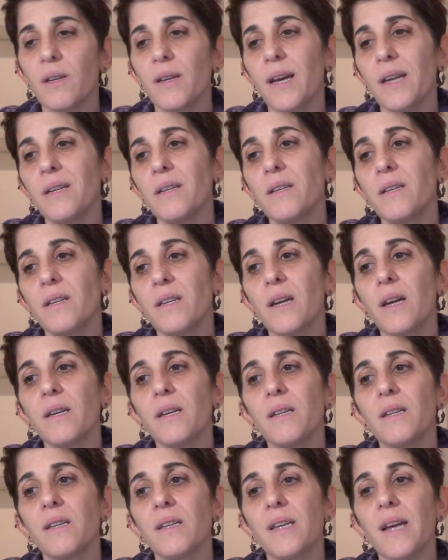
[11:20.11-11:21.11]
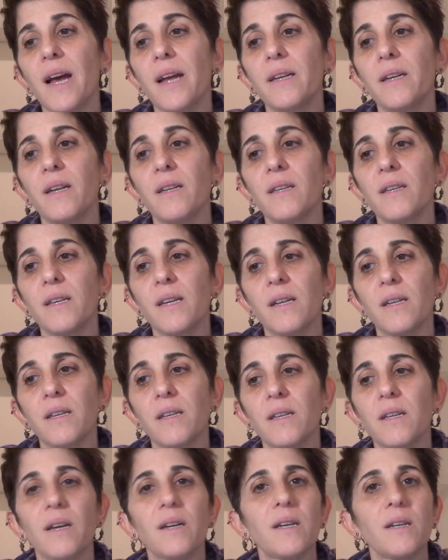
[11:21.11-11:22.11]
getting stuck in sadness, getting
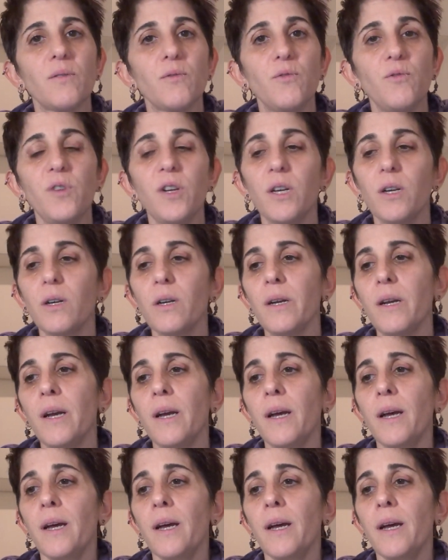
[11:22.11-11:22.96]
stuck in fear,